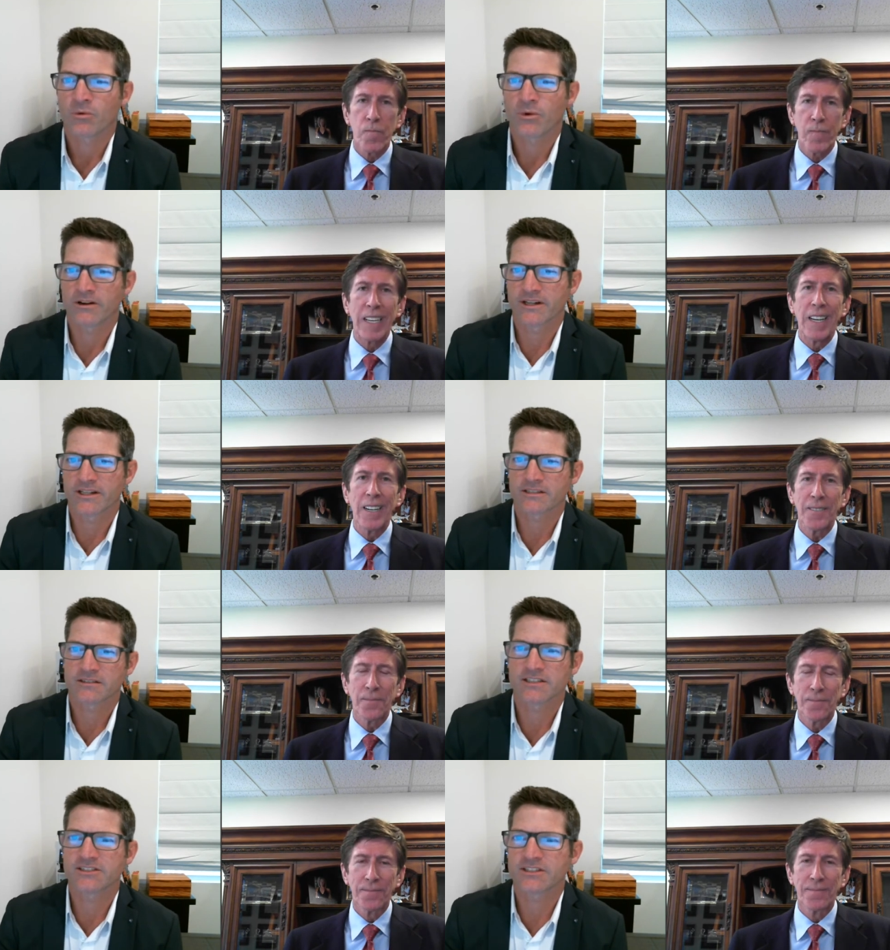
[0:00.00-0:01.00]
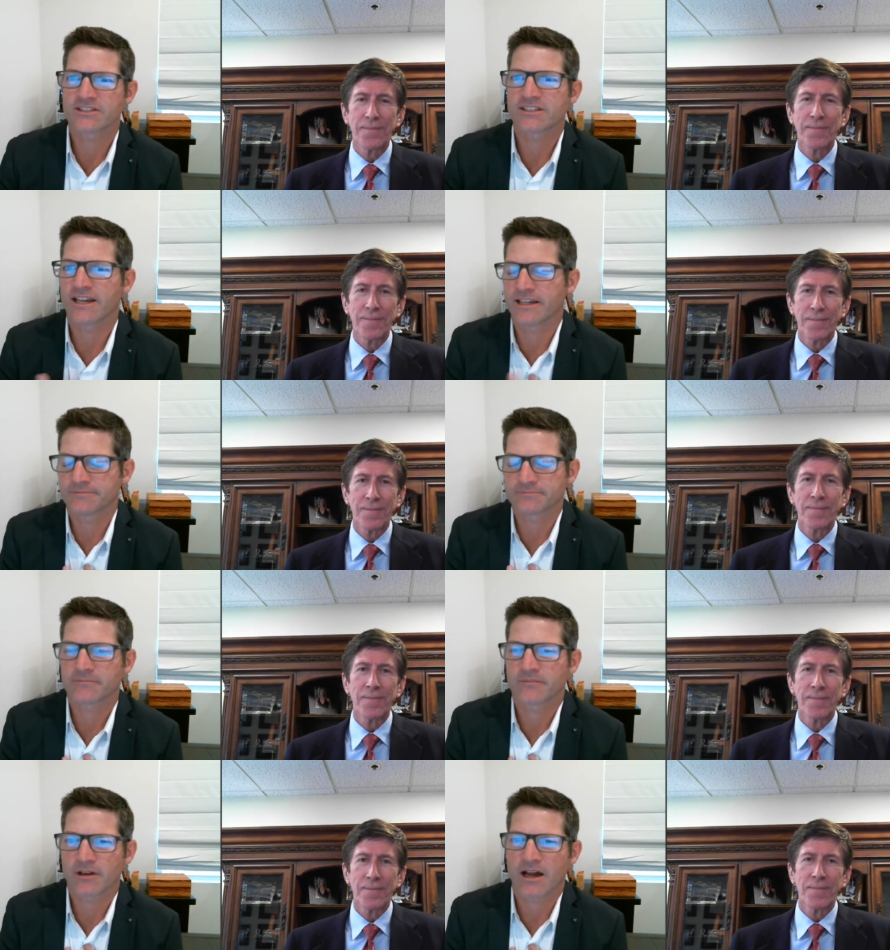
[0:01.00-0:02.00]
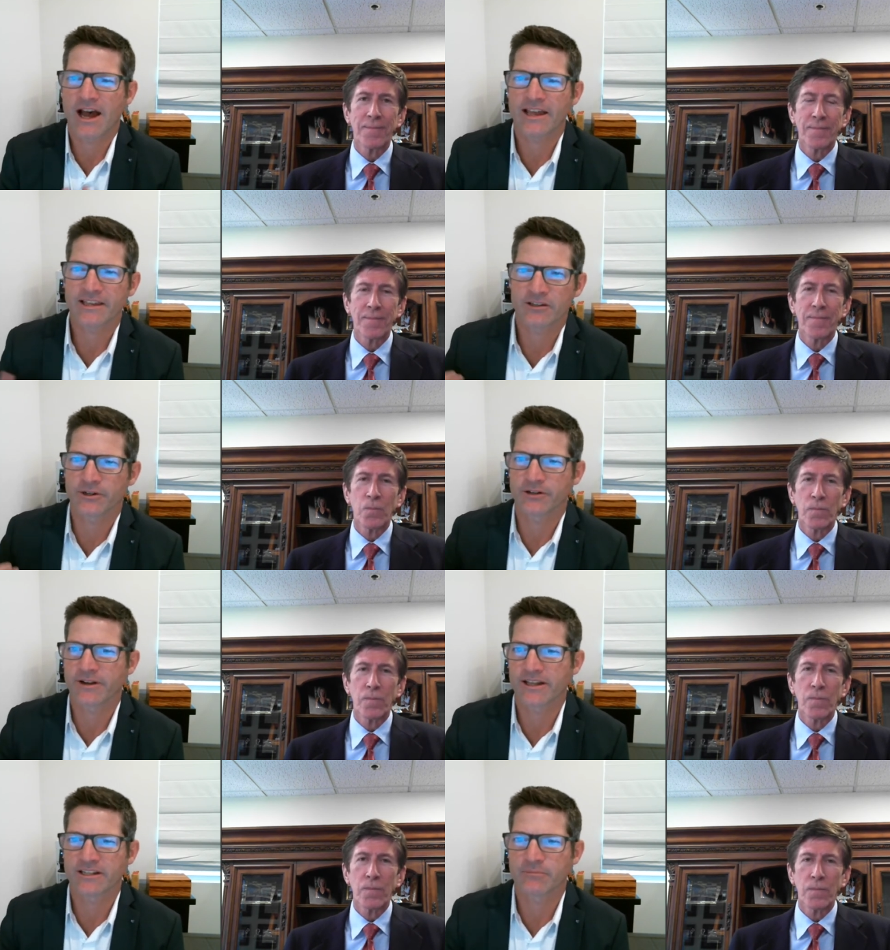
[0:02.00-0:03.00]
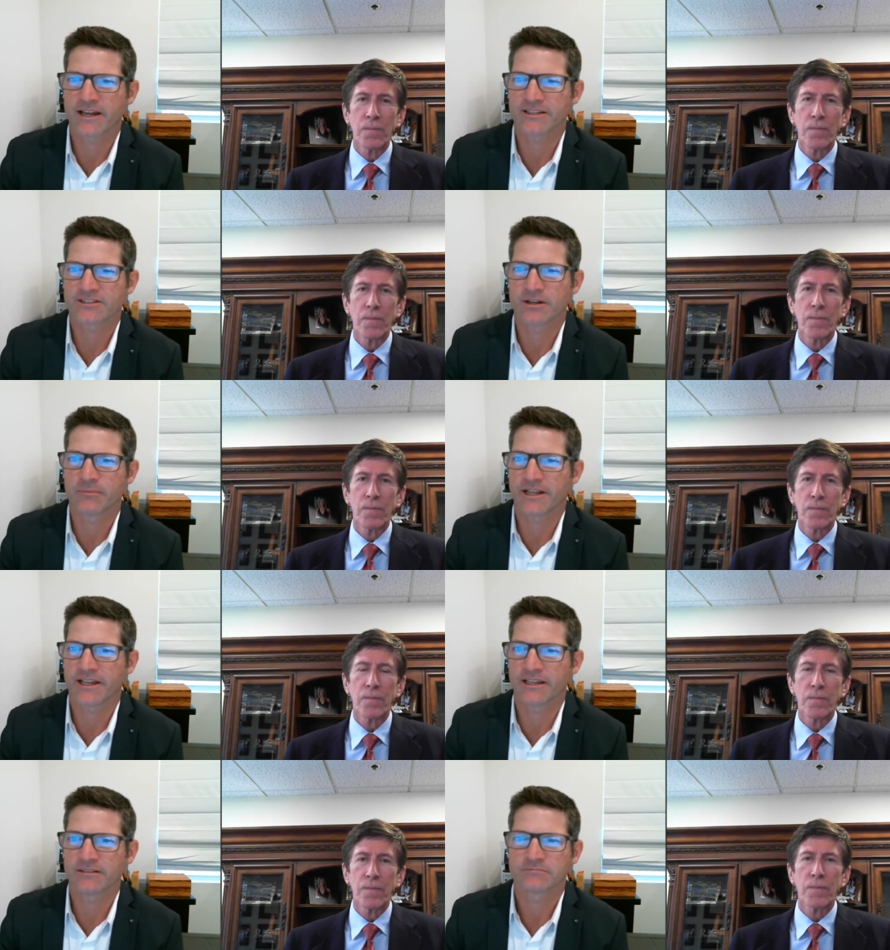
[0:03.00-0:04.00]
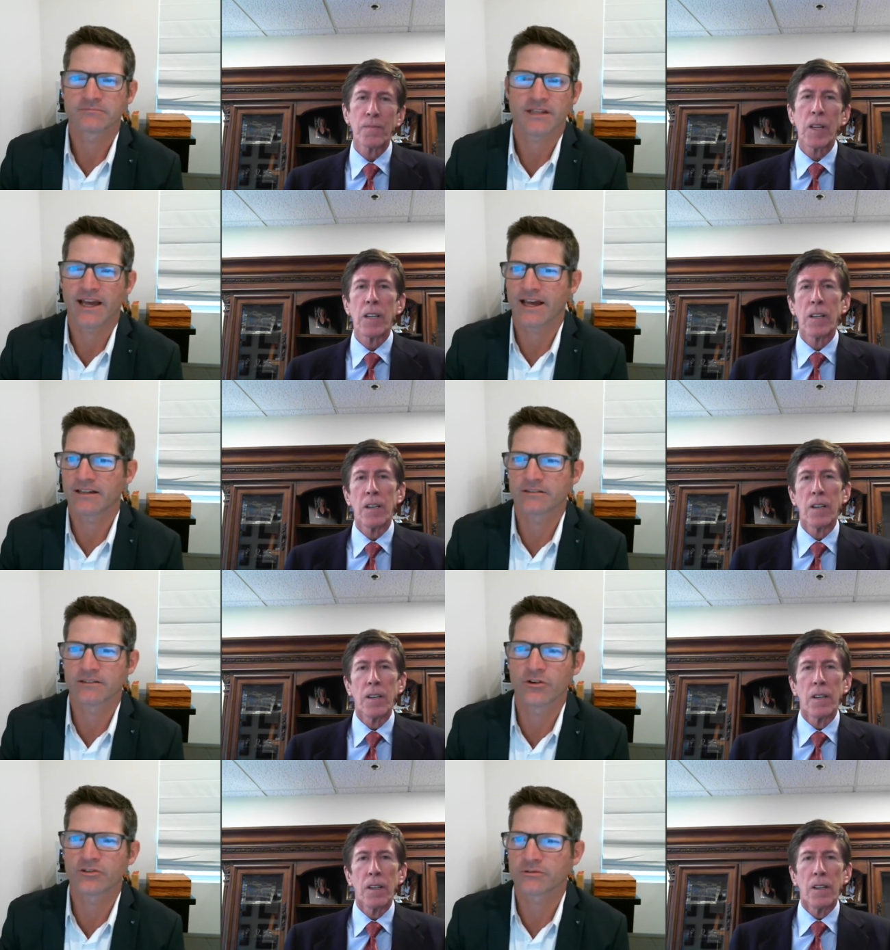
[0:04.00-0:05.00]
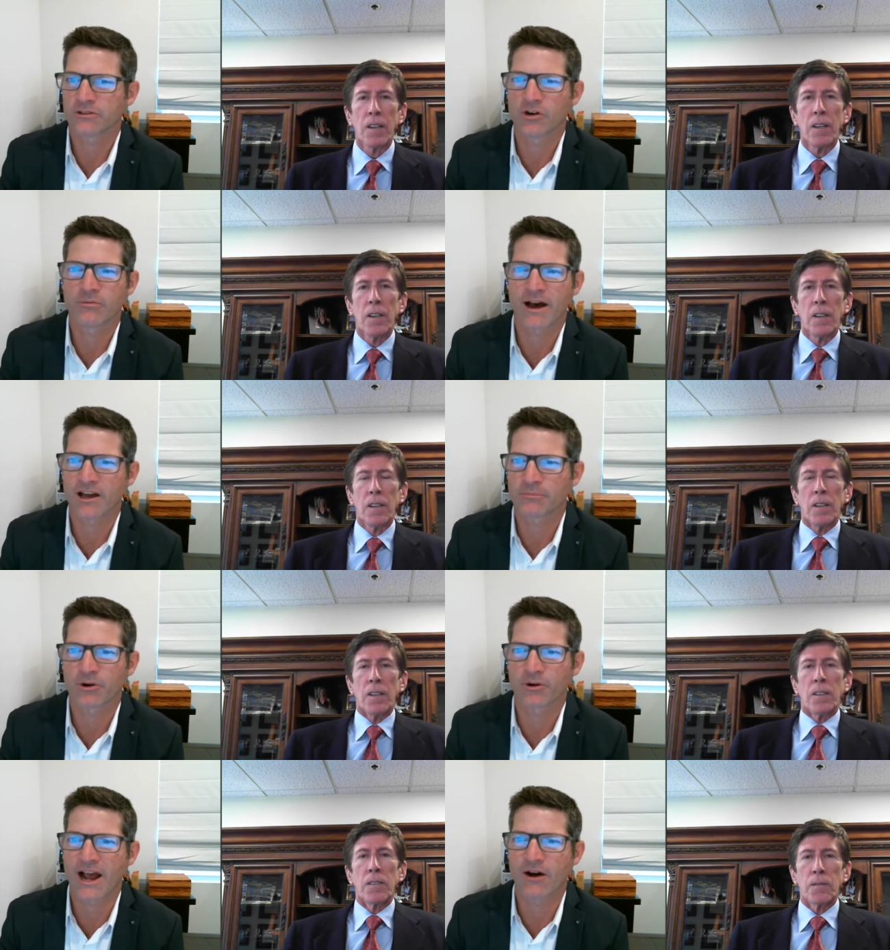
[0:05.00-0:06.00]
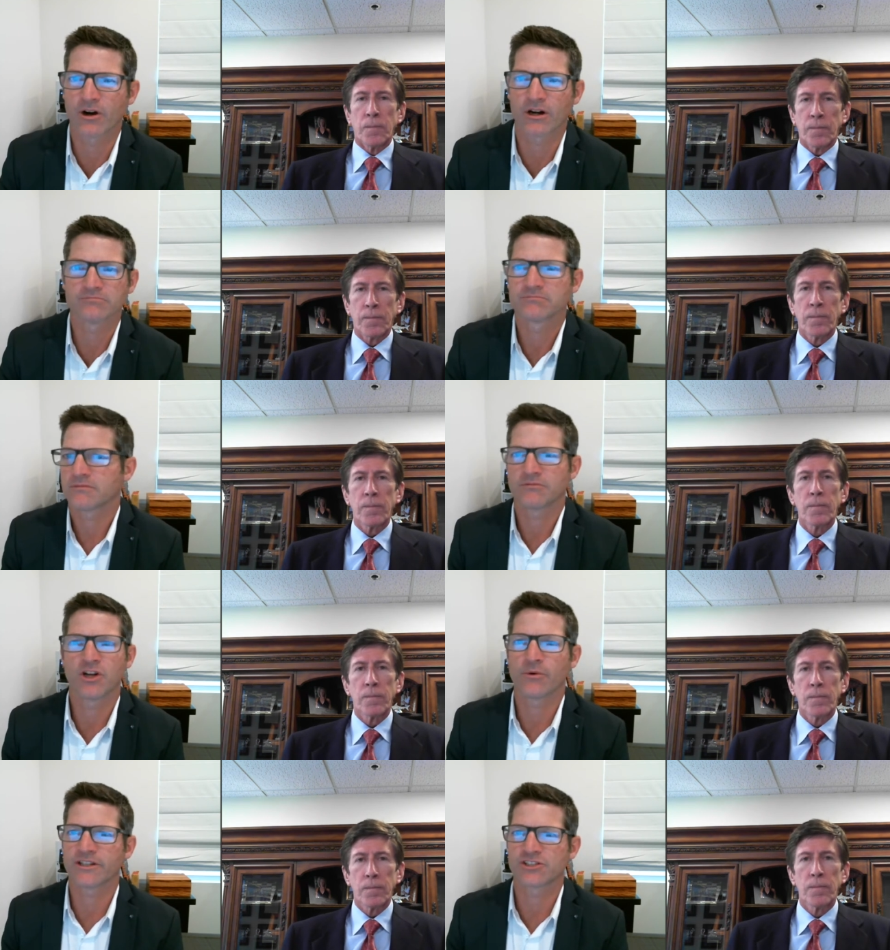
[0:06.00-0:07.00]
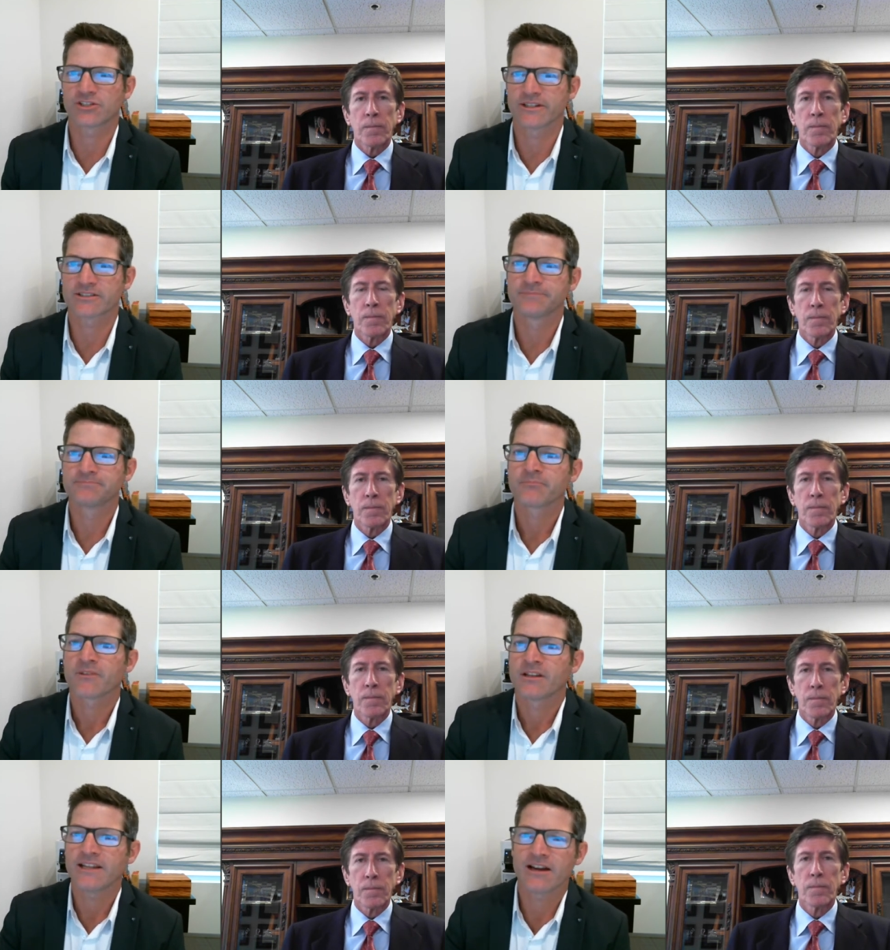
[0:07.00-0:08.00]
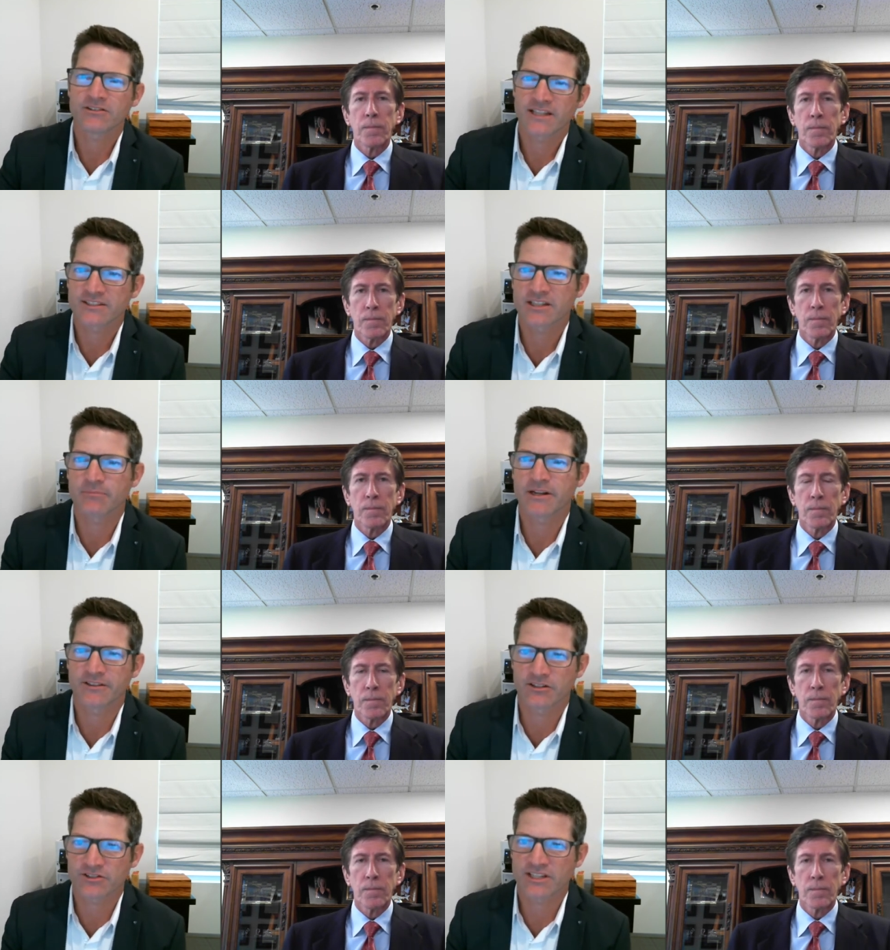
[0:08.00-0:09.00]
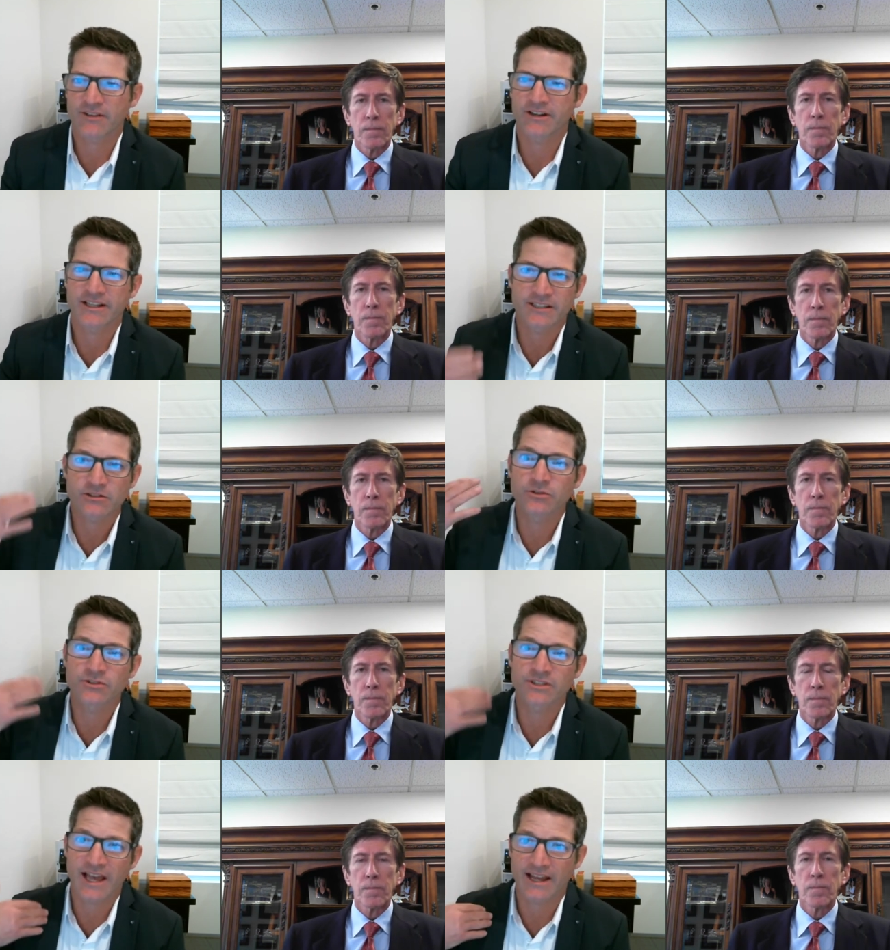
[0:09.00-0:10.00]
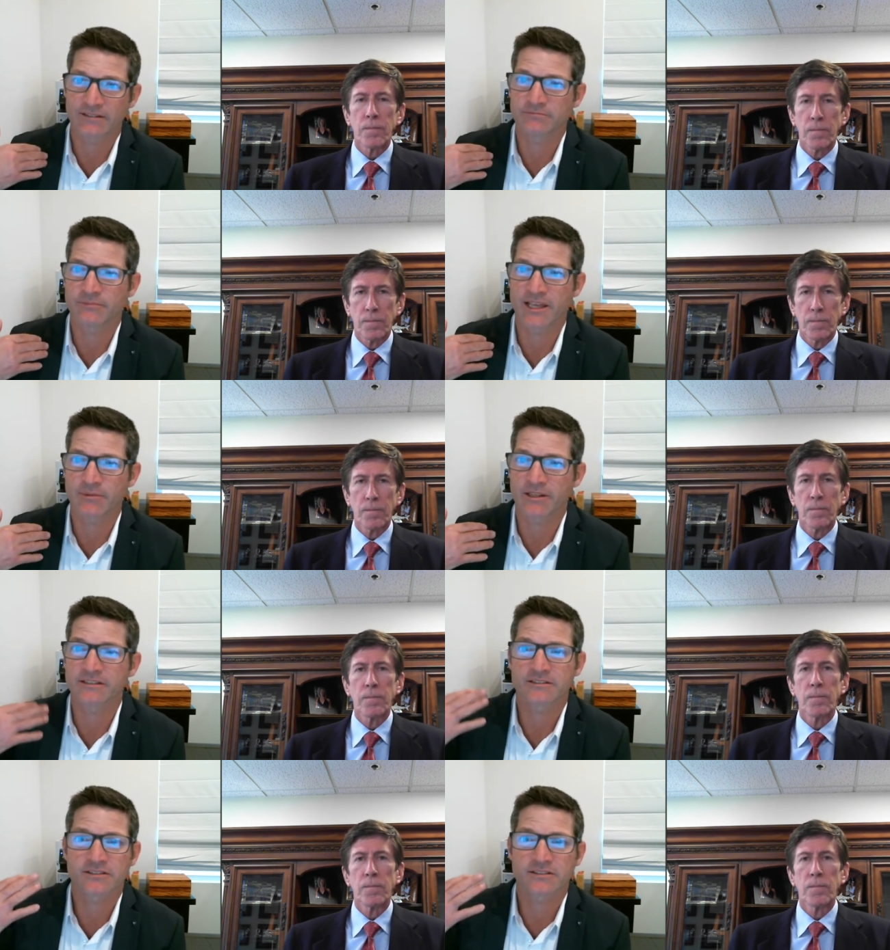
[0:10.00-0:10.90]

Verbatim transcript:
Speaker 1: whereas yeah. let's just say I get rear-ended by somebody at low low mile per hour, no injuries. Now take somebody in their 70s who's had maybe